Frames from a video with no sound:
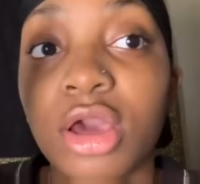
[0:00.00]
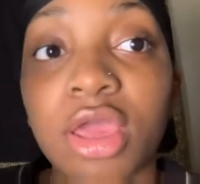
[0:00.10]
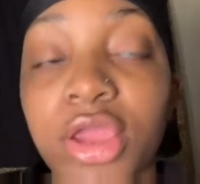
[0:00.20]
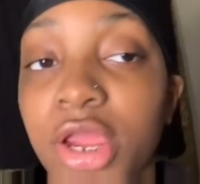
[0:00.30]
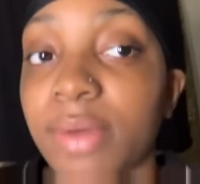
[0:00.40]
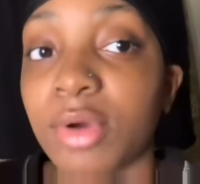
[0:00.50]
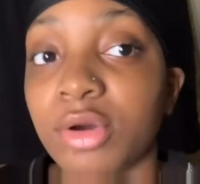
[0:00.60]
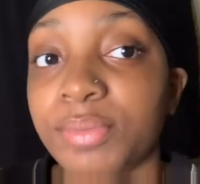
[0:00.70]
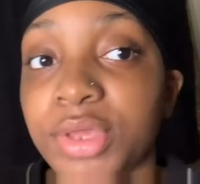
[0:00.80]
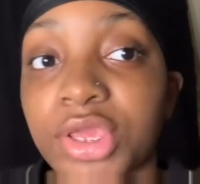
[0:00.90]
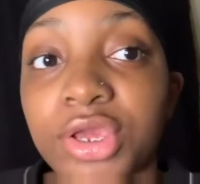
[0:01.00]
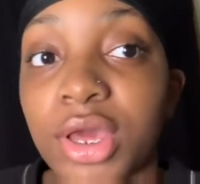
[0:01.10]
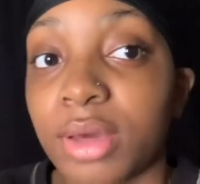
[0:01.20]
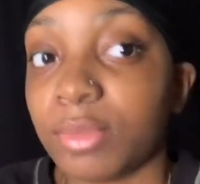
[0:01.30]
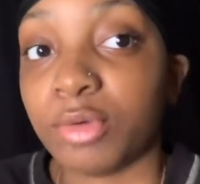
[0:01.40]
here, I'm open here.
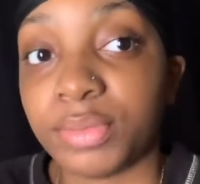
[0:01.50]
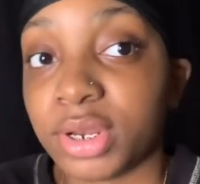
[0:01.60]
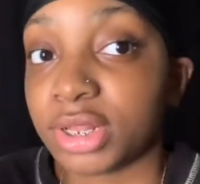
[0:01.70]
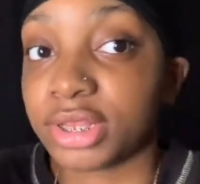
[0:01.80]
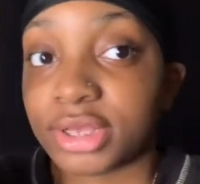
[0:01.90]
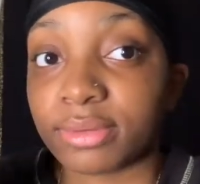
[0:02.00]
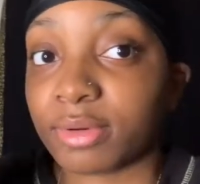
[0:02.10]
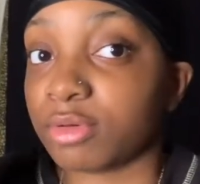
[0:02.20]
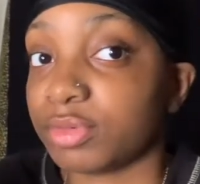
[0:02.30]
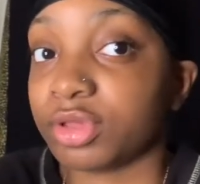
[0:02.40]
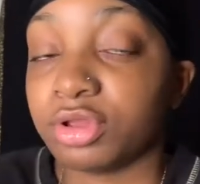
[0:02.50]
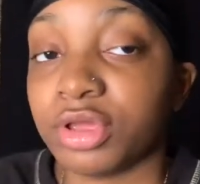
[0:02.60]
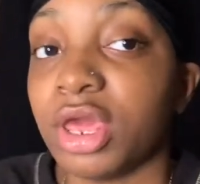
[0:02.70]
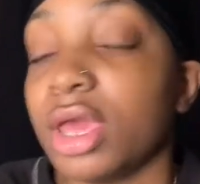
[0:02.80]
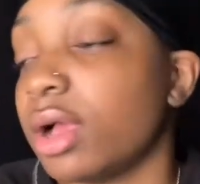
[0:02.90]
I'm open at this time, I'm open here.
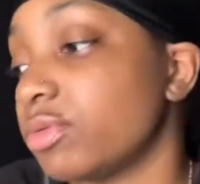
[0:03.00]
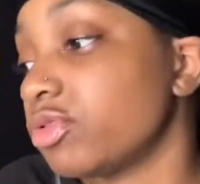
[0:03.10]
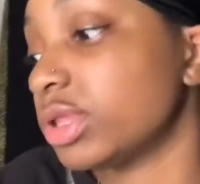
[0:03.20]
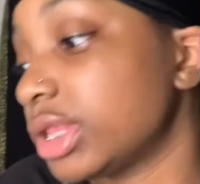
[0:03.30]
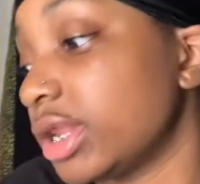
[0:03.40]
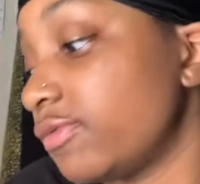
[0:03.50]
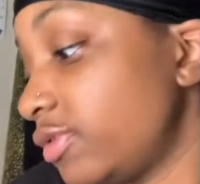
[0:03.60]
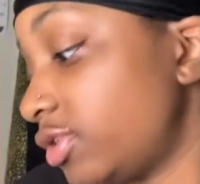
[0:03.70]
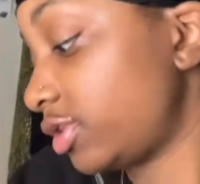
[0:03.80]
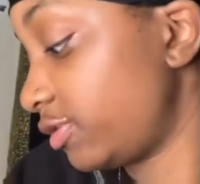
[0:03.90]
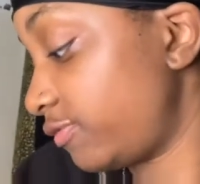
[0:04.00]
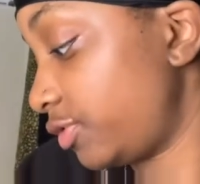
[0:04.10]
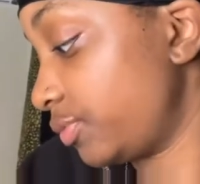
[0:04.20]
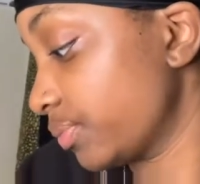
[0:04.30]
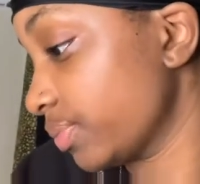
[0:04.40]
I'm so excited for this
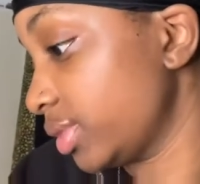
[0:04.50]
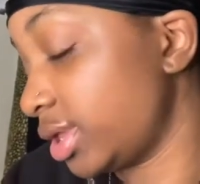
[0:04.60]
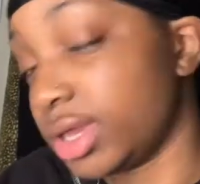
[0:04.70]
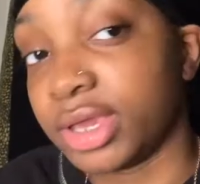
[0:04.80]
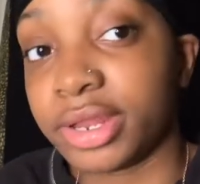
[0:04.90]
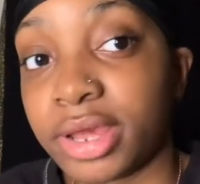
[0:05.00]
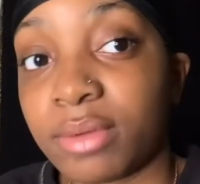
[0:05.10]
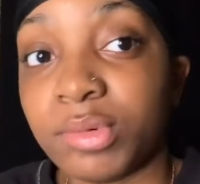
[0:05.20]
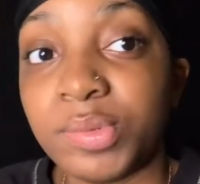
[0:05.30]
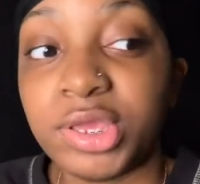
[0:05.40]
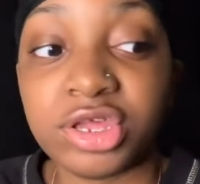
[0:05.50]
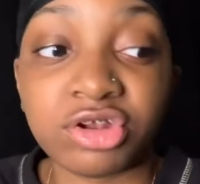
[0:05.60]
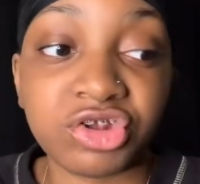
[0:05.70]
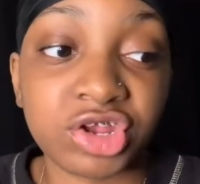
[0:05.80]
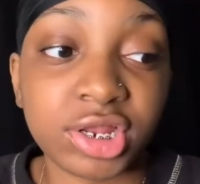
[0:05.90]
interview. And I'm gonna be
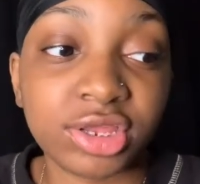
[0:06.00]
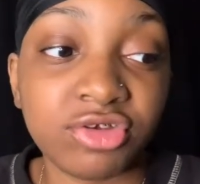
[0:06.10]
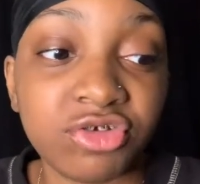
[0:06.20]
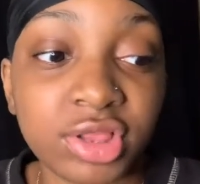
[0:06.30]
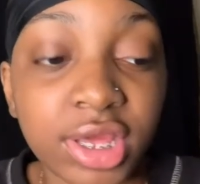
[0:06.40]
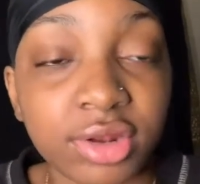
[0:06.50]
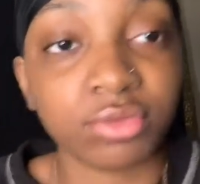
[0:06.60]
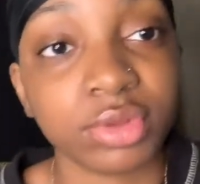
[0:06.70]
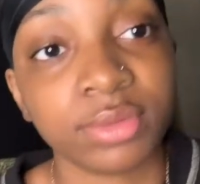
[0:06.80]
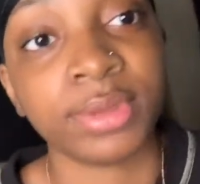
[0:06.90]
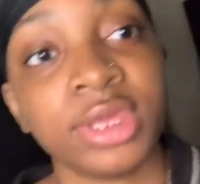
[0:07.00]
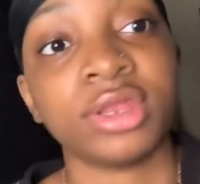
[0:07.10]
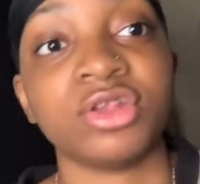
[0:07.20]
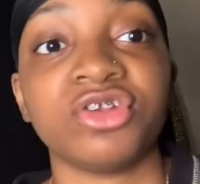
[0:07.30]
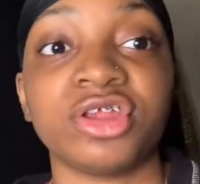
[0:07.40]
energetic. Usually, I don't really be
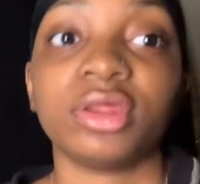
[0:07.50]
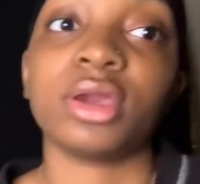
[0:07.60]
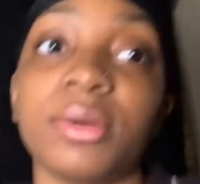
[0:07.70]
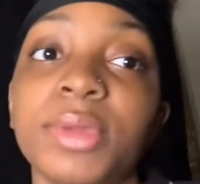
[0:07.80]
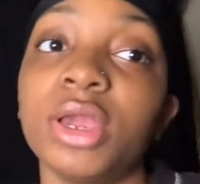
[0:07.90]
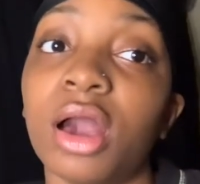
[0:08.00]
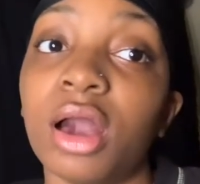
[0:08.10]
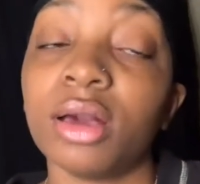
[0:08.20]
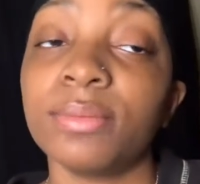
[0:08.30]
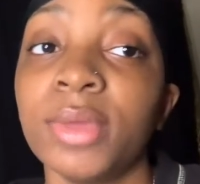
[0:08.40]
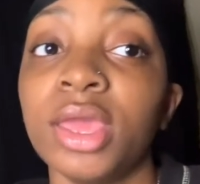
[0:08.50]
energetic. I be calm